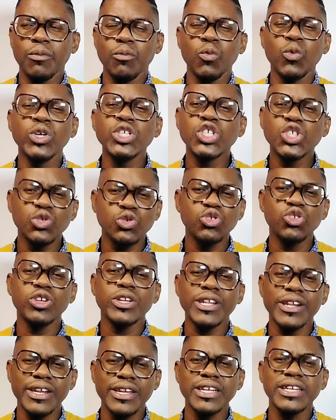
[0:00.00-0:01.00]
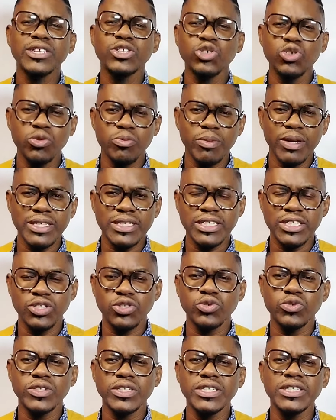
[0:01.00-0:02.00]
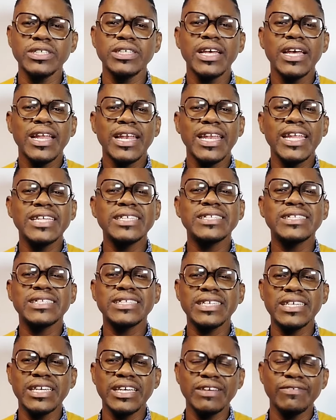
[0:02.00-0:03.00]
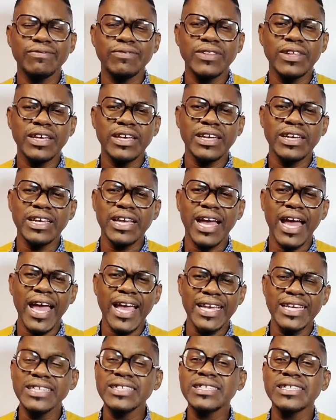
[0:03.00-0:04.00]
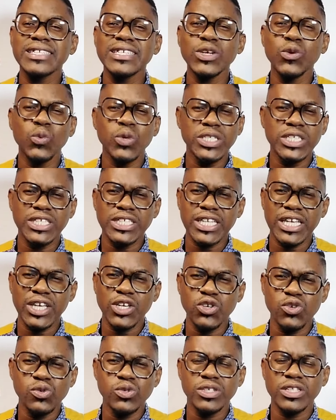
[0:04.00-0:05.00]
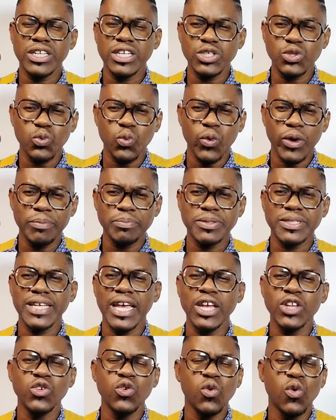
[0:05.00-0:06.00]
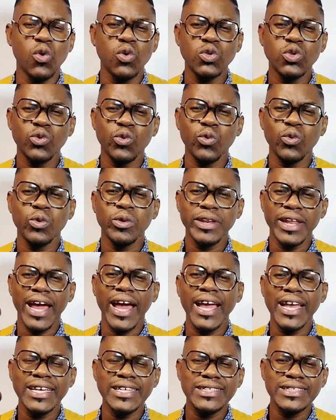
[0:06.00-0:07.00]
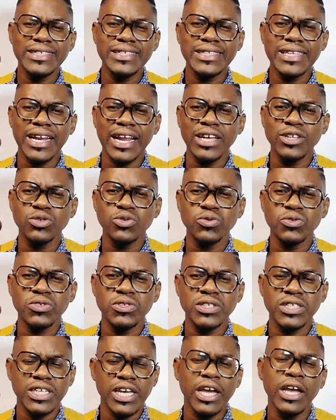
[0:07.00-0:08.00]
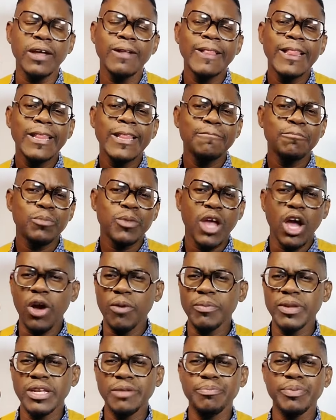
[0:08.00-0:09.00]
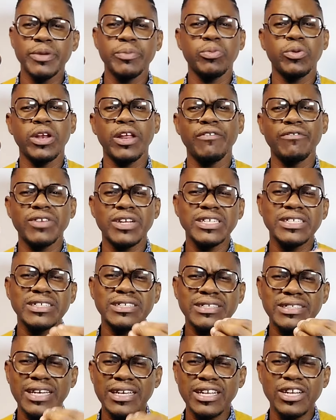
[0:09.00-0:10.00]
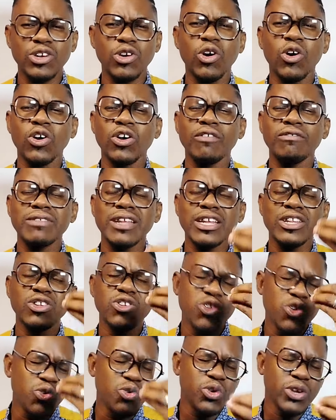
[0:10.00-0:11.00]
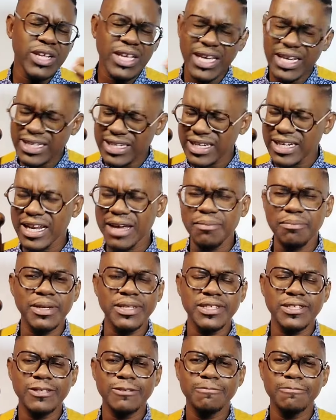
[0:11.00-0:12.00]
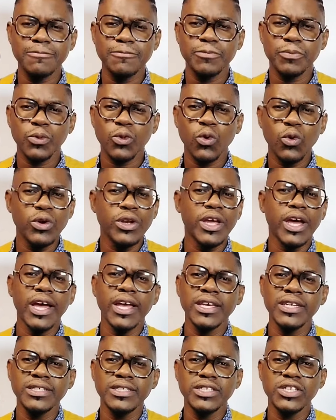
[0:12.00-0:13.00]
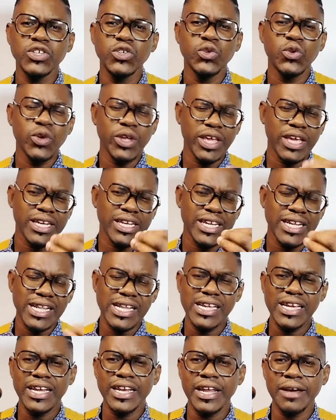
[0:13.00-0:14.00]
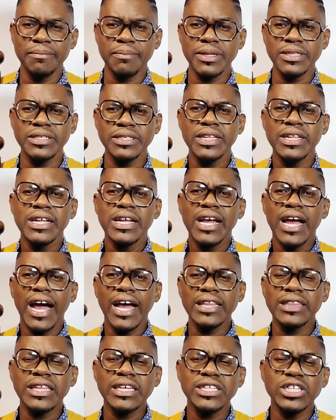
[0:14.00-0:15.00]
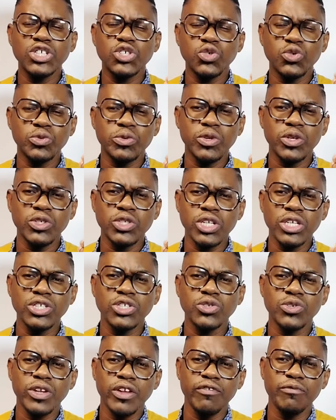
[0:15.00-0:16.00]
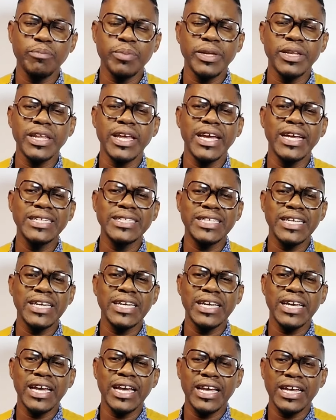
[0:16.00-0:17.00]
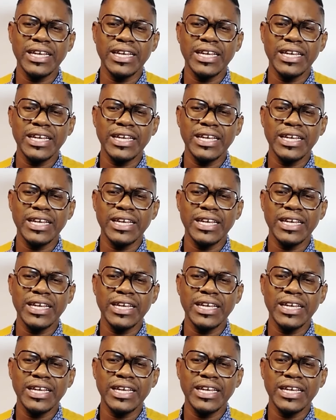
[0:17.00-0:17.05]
we should not read too much into this. Let's see if the IEC, which is a useless website, you go to the IEC trying to check how many people have registered and all of that. You don't get the numbers. On the IEC, you don't get the clear numbers. I think they should have been a day,